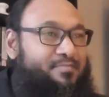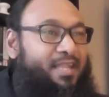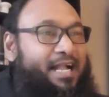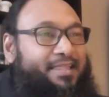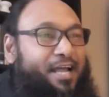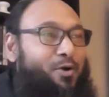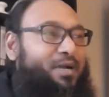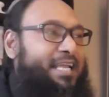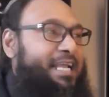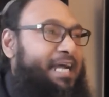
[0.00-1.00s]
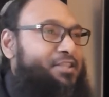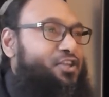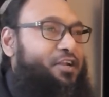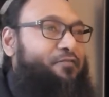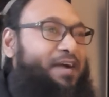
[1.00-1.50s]
And now
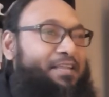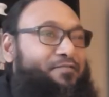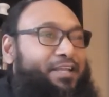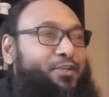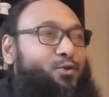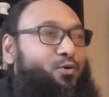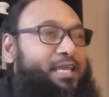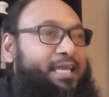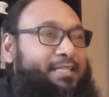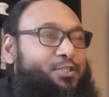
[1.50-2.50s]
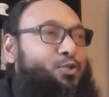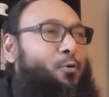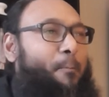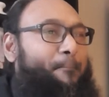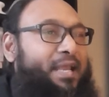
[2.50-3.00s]
another fine for the UK,
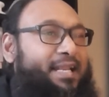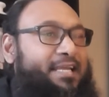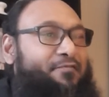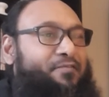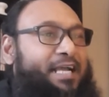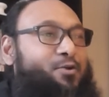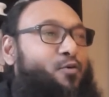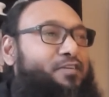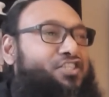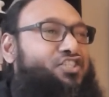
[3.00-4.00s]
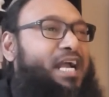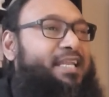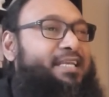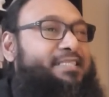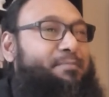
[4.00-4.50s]
2 billion fine over
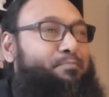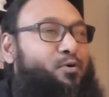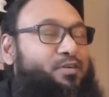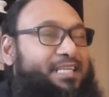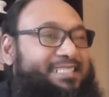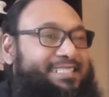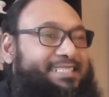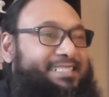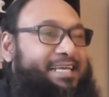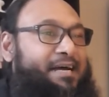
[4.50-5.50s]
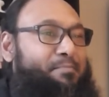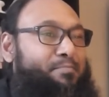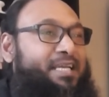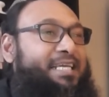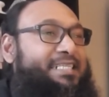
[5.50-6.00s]
Chinese imported
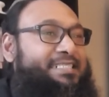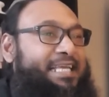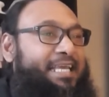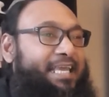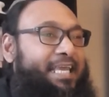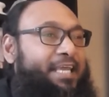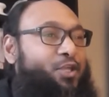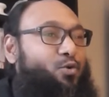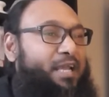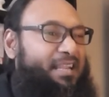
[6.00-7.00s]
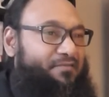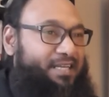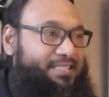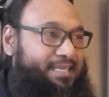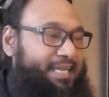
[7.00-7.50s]
scam, say EU
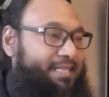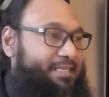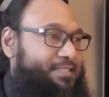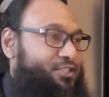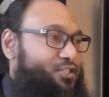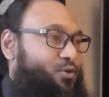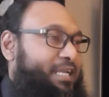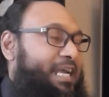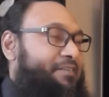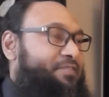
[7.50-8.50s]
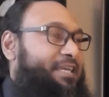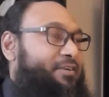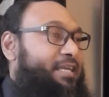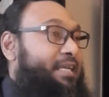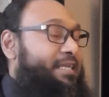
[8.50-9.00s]
investigators. So they have the